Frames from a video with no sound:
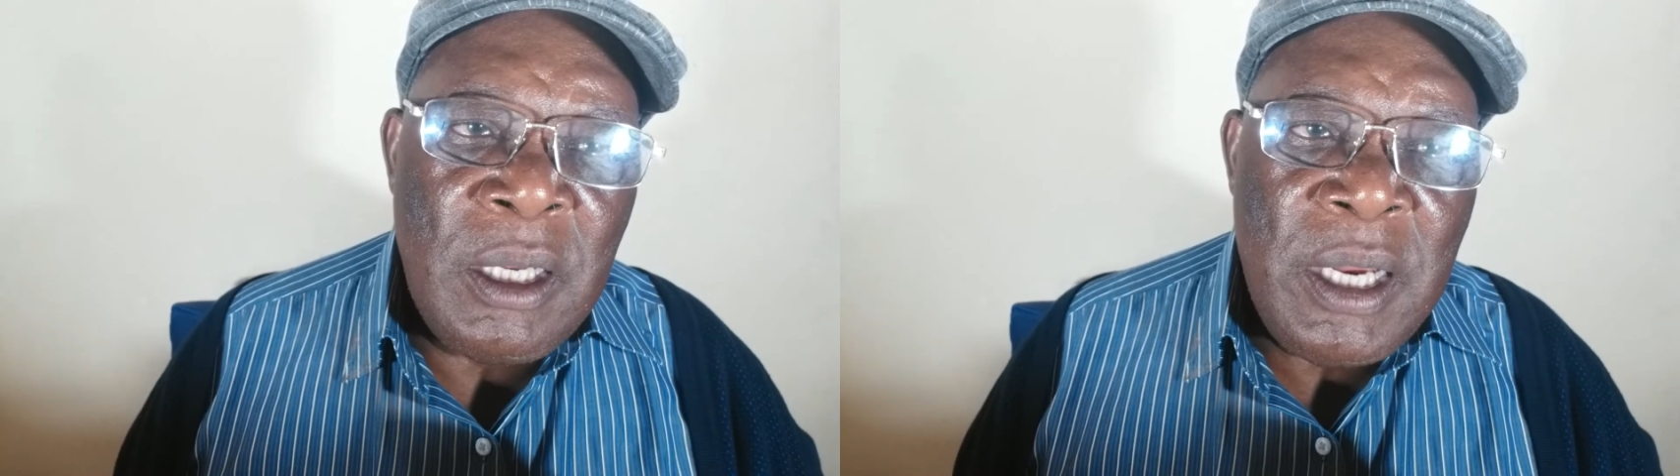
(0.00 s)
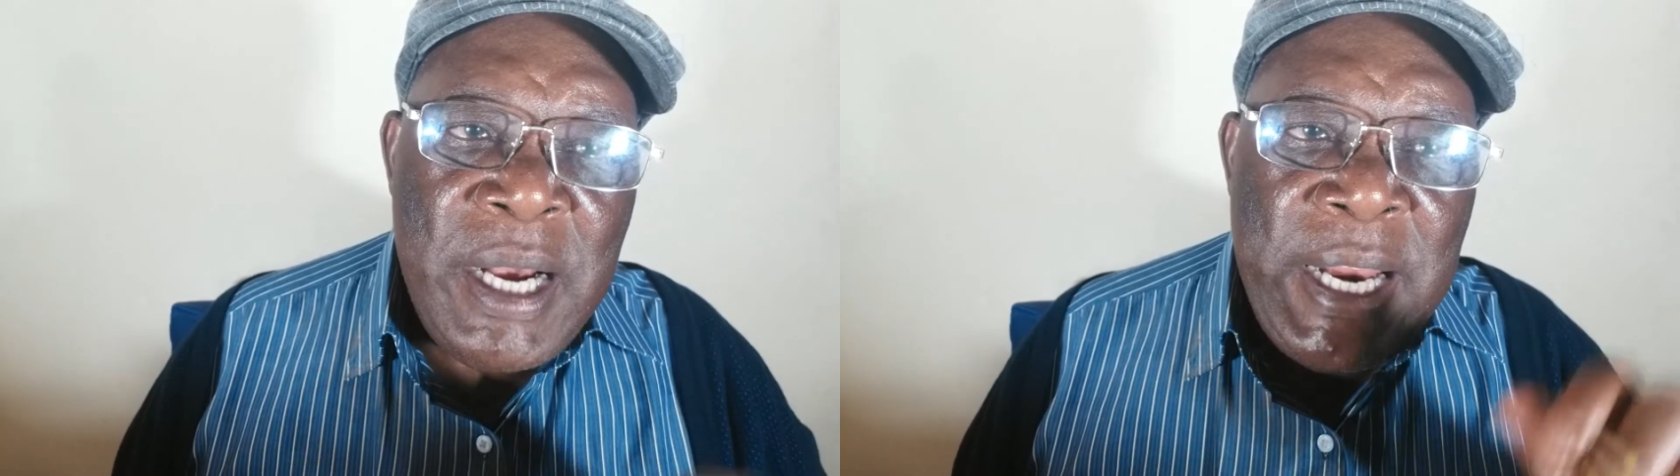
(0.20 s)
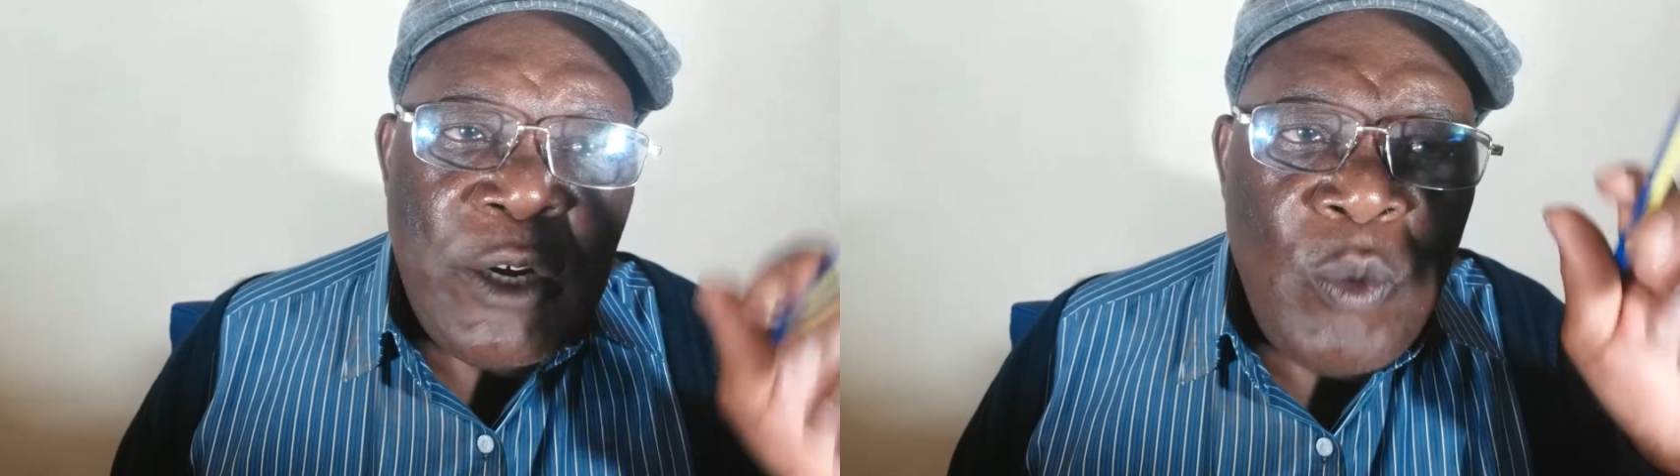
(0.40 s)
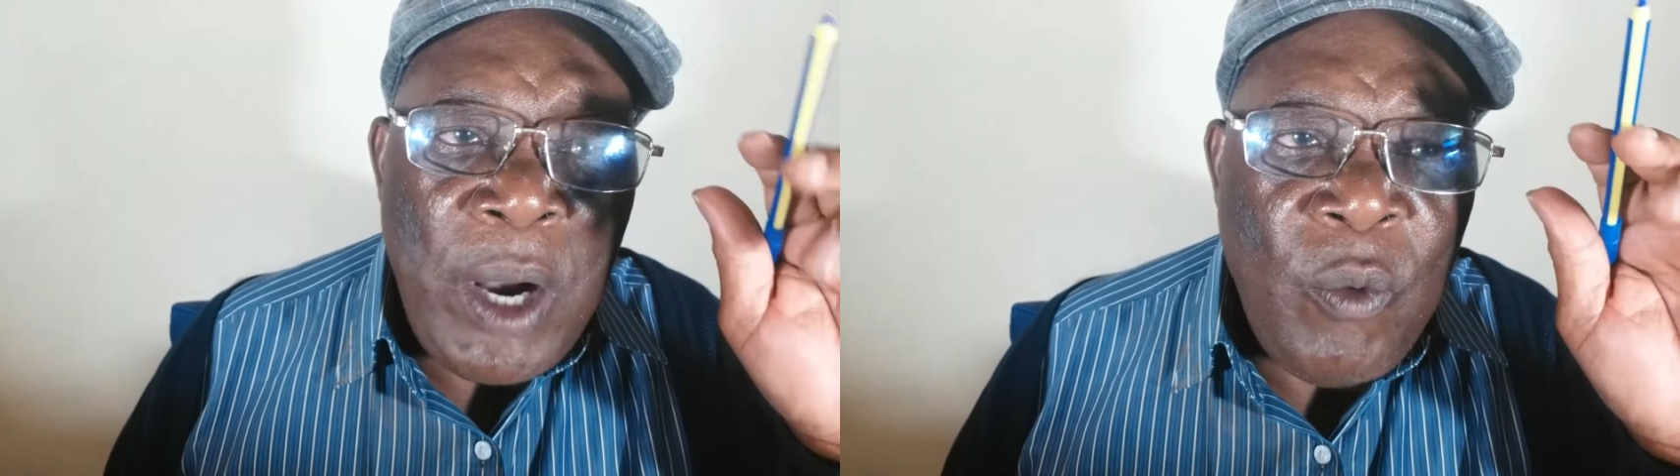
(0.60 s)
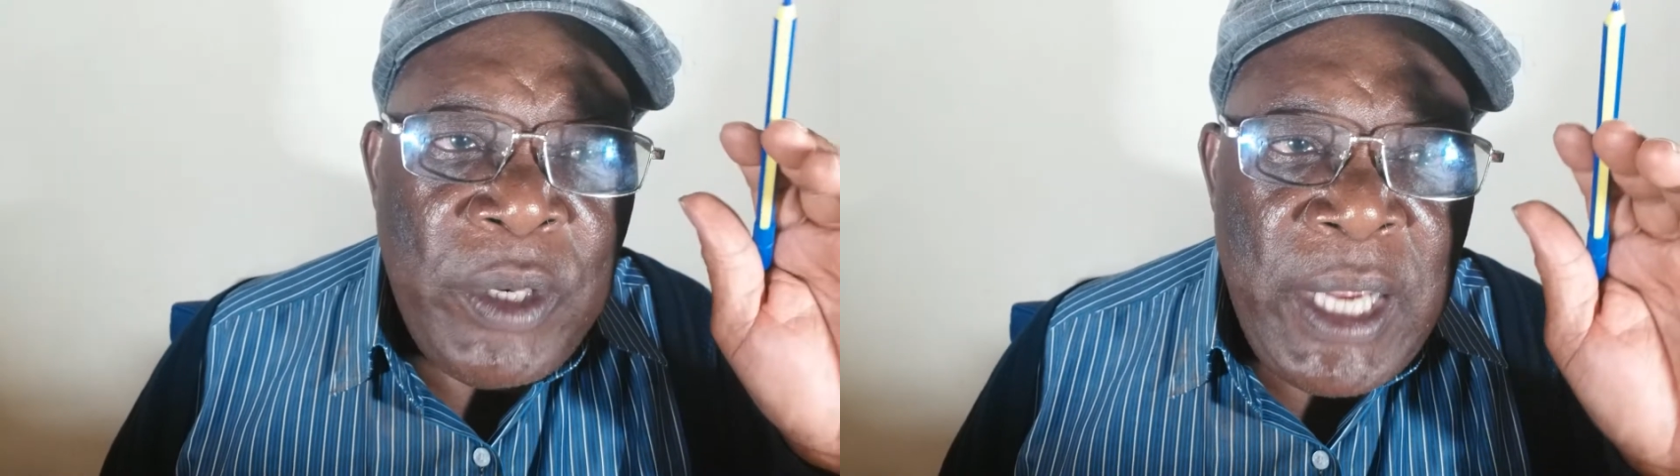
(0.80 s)

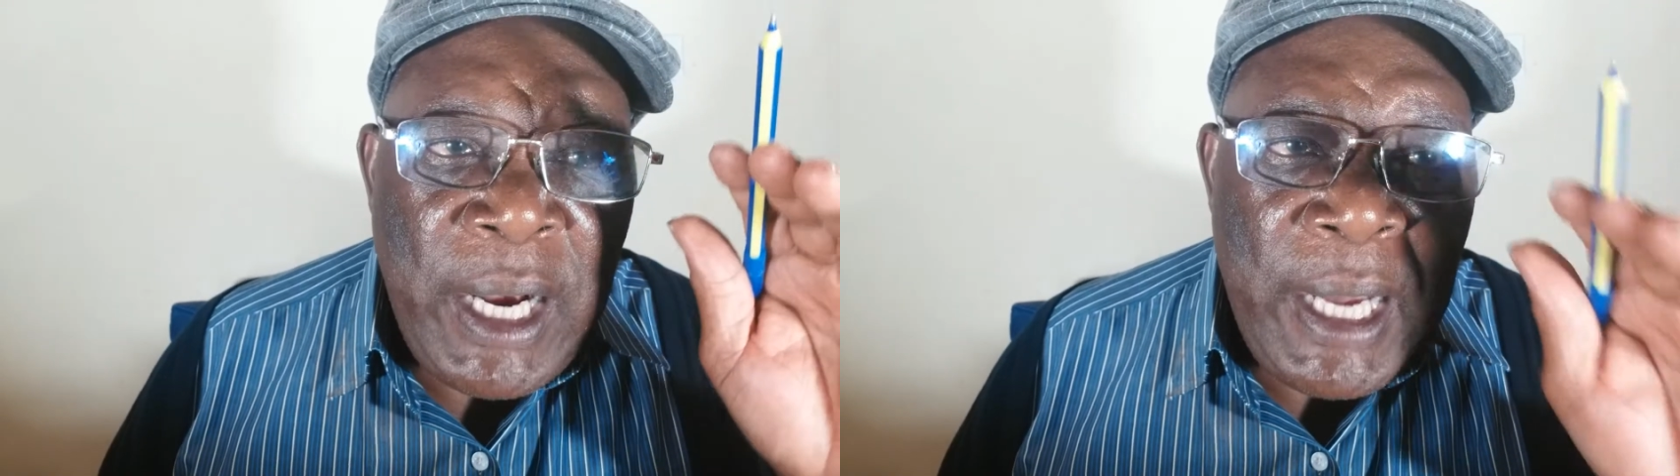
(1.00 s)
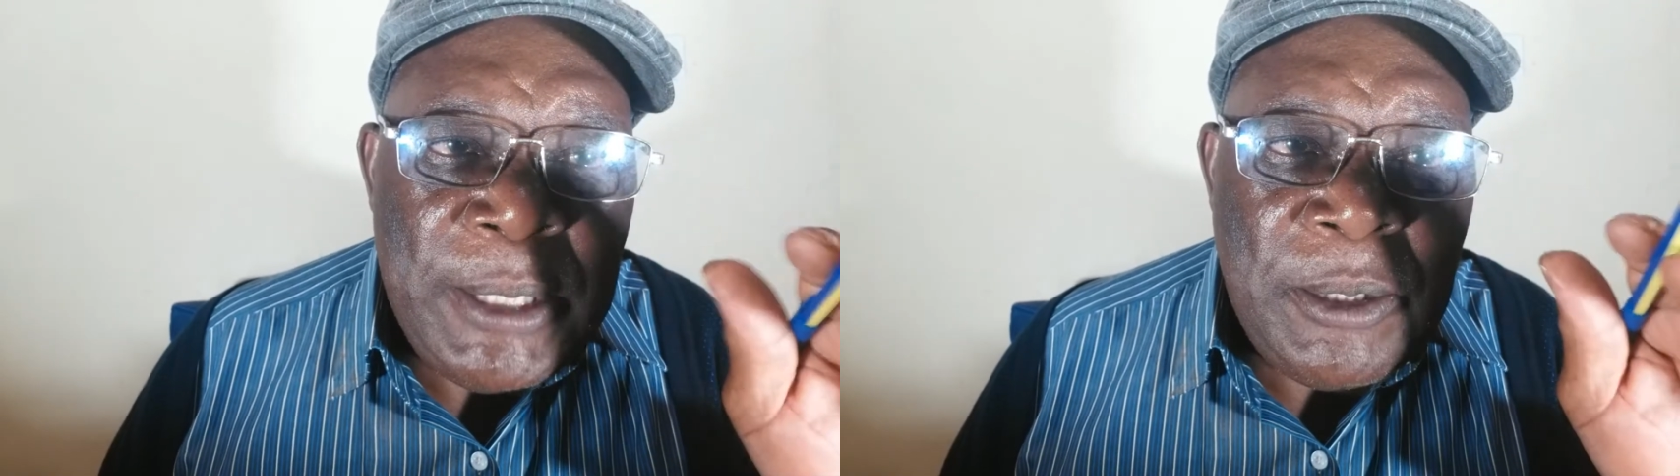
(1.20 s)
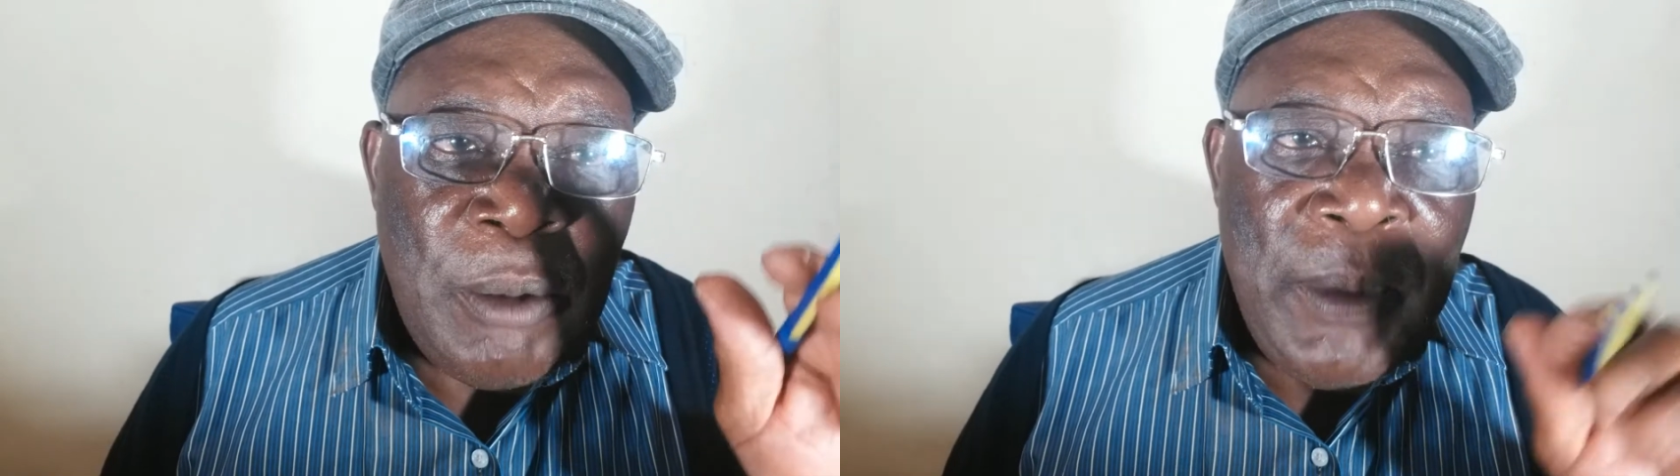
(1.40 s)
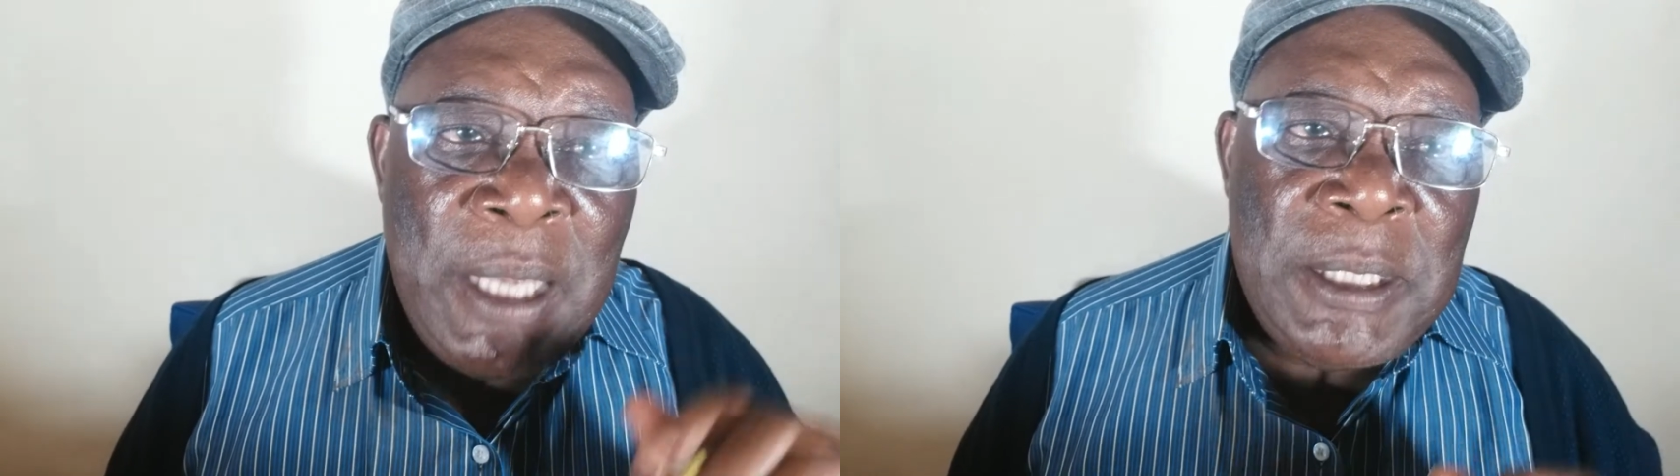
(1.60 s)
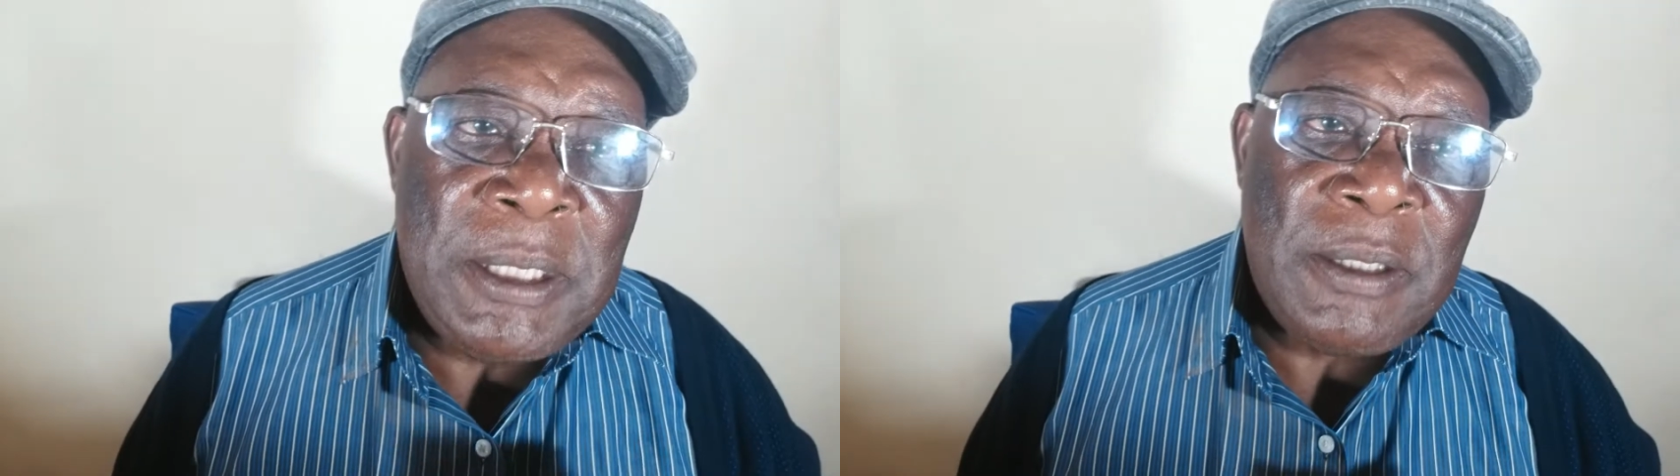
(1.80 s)
Network with your
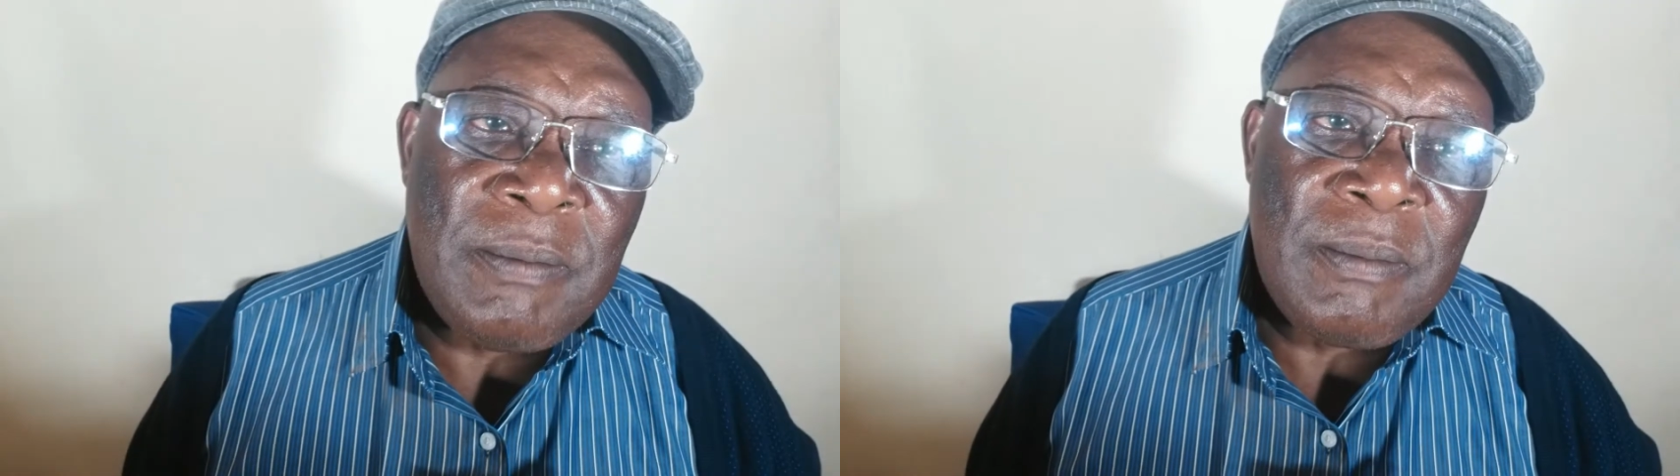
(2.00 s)
customers,